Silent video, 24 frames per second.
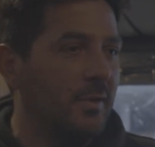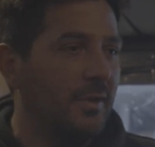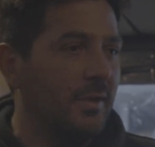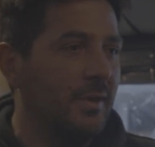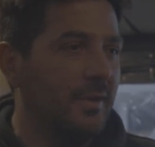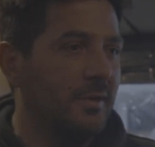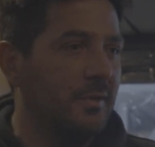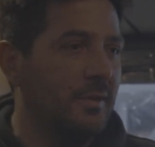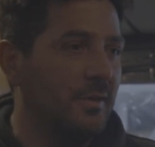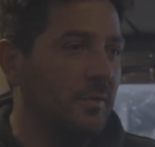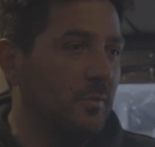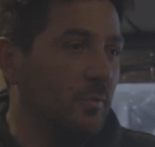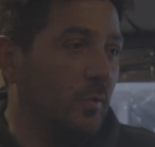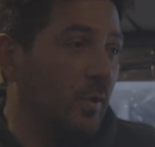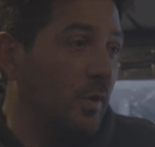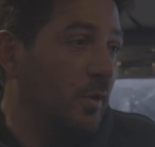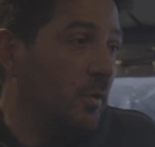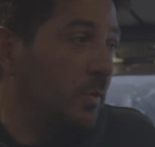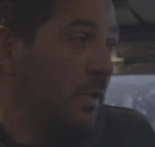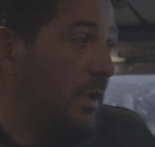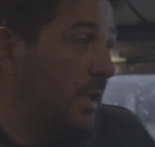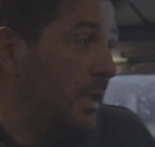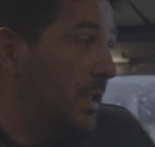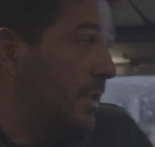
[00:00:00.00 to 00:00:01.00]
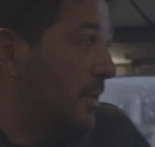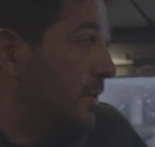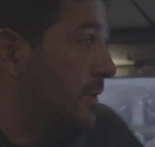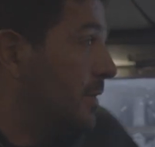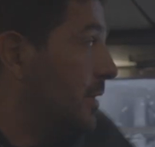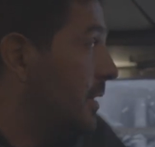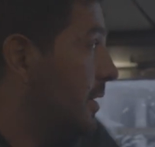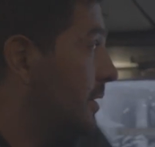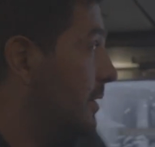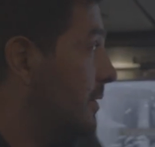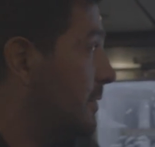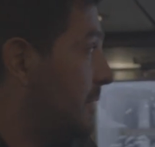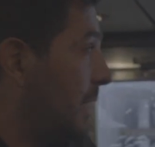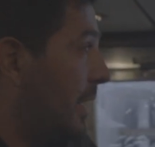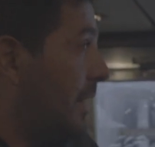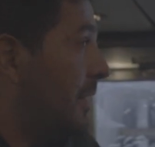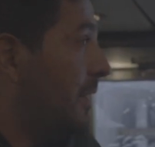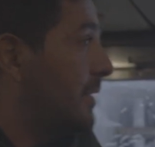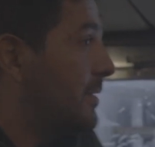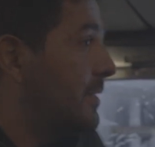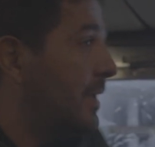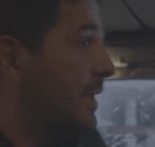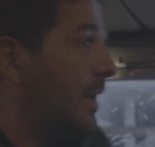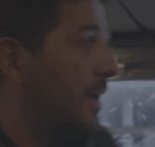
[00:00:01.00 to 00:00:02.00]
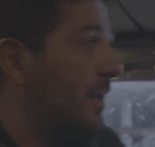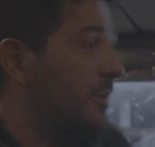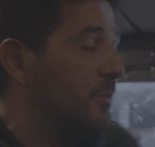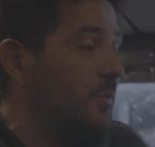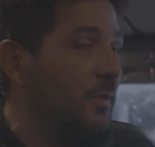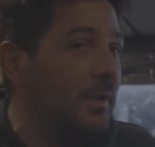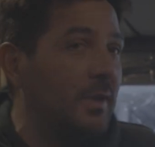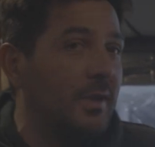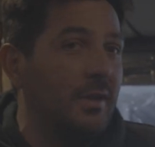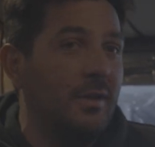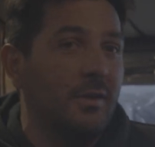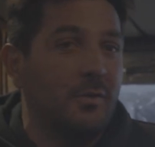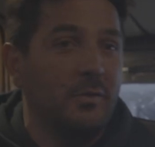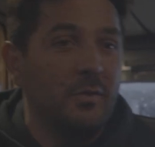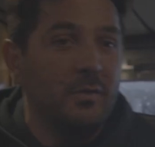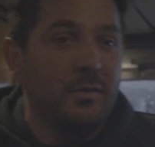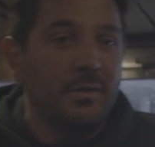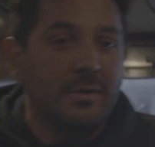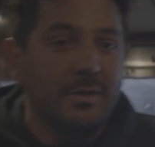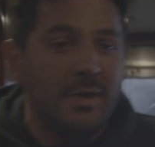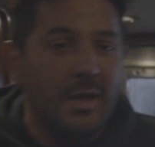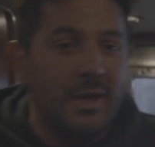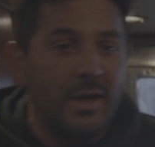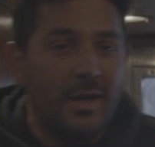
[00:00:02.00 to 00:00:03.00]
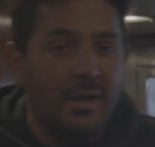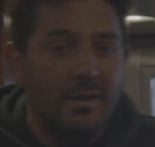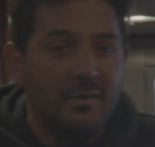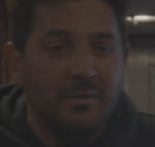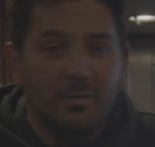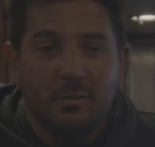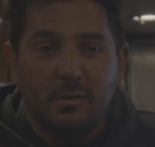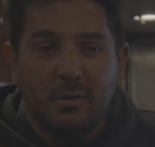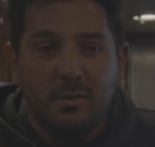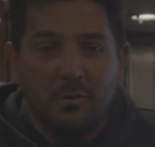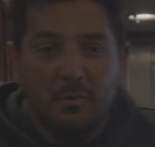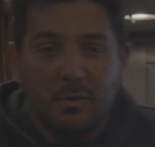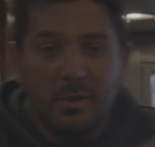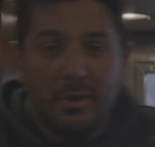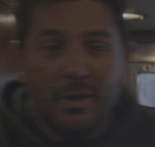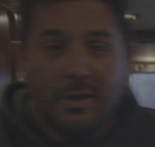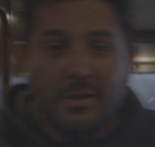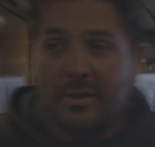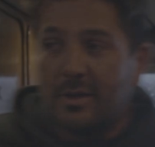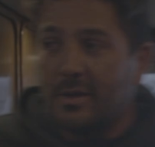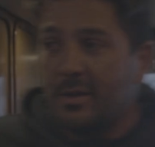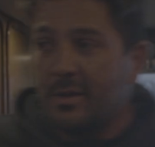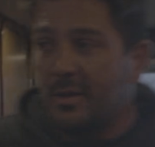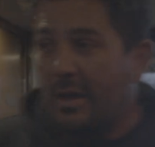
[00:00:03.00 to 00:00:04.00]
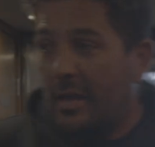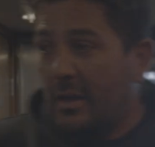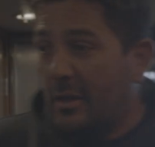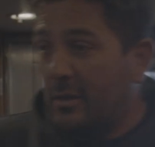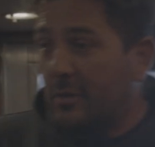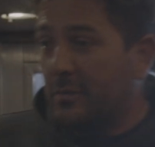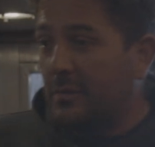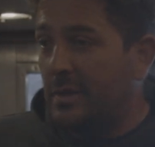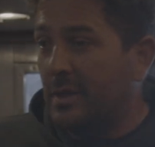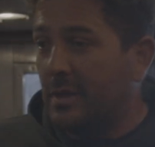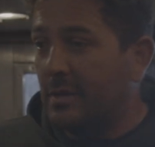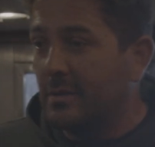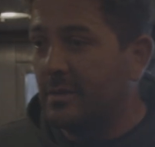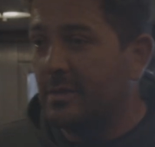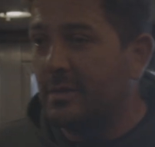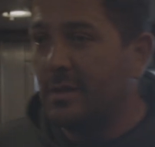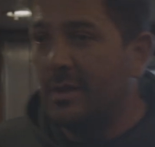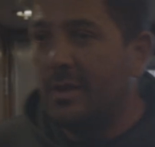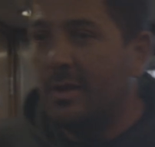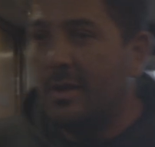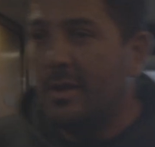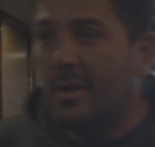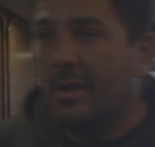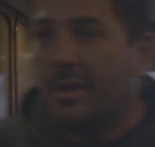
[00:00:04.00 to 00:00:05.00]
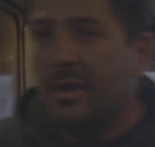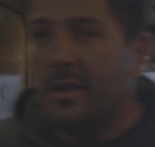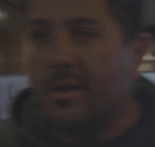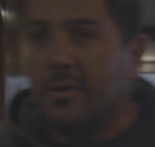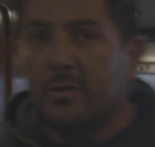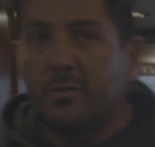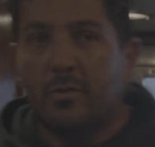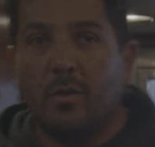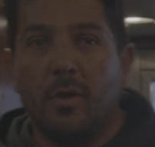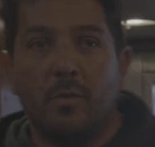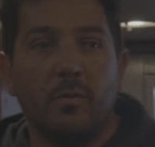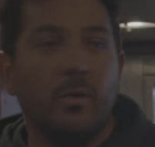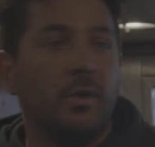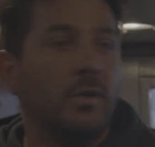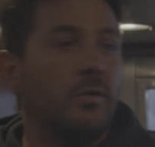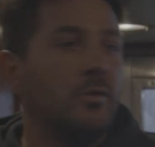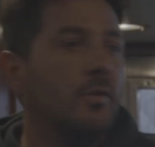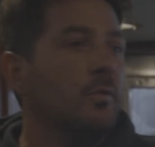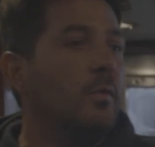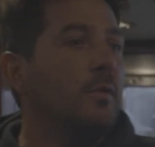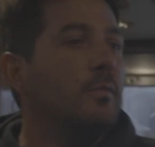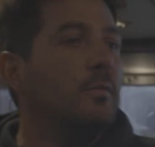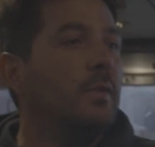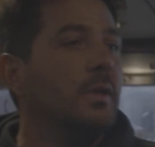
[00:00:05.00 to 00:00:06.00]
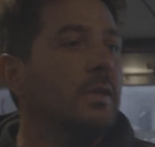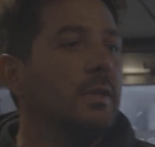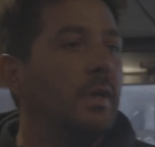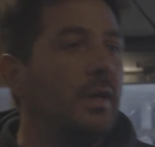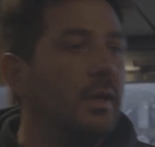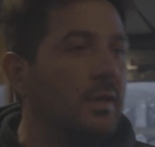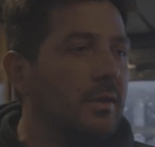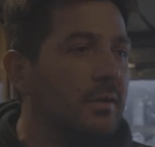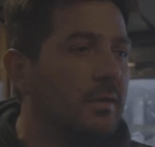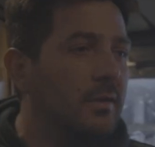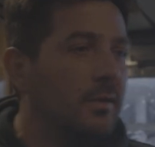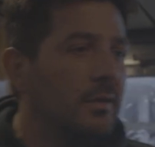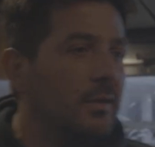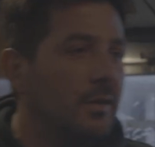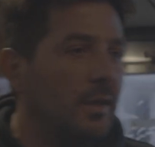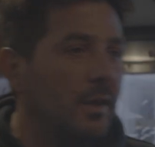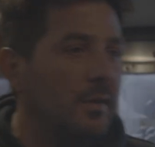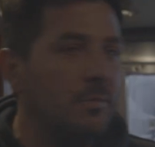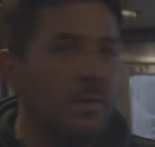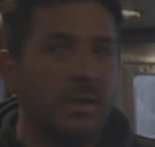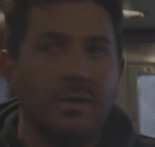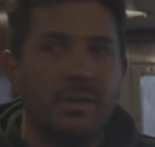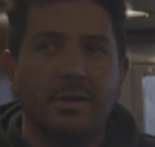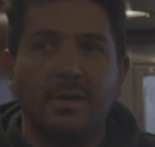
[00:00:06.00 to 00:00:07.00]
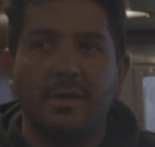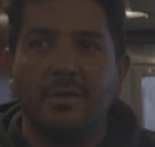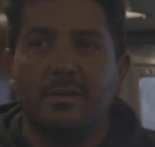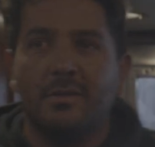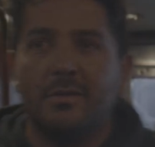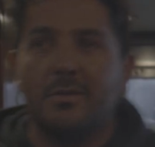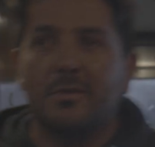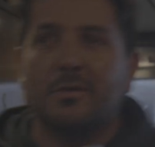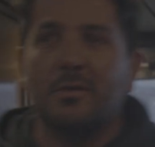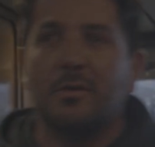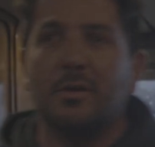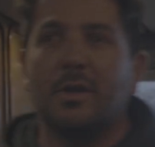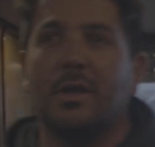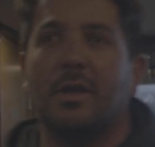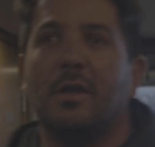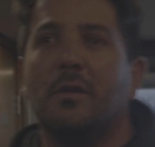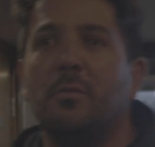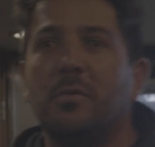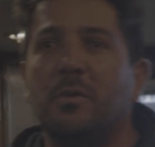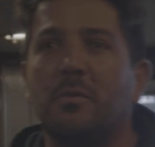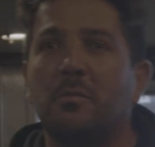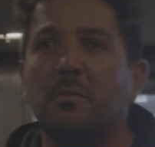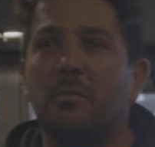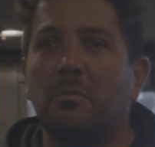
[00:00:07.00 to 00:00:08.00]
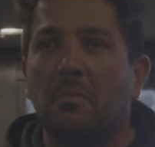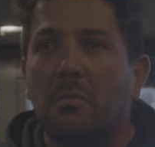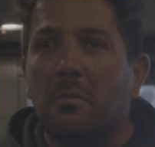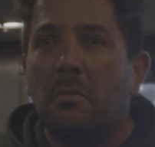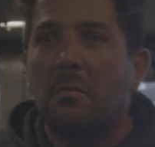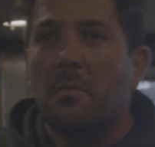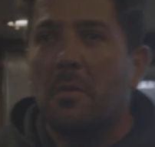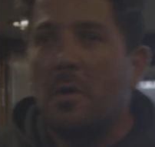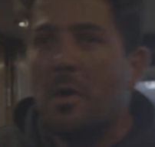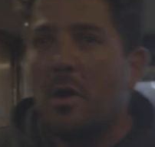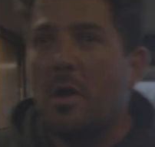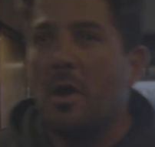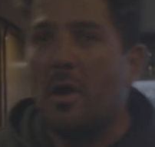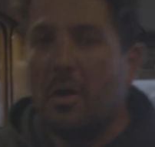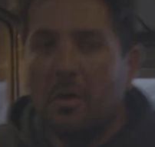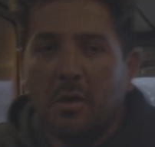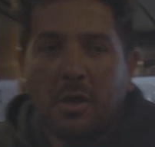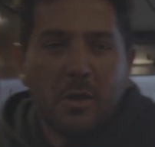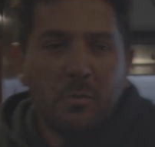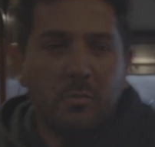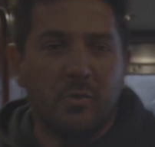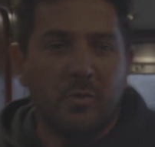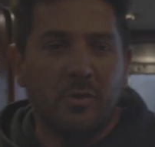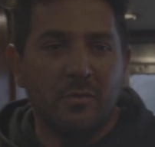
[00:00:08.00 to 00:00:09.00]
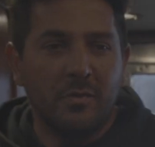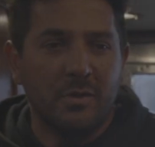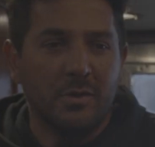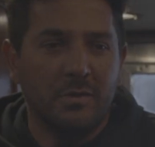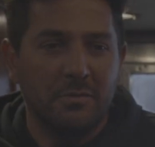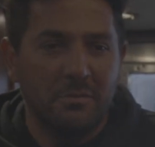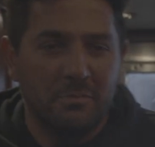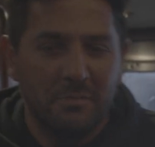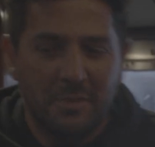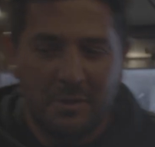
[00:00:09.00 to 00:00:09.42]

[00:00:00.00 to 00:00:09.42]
And I says, well, we need uh, satellite tax, we need acoustic tax, we, we need uh, a lot of things. So I'm going to talk with my dad, and my dad is going to help you. Okay, perfect.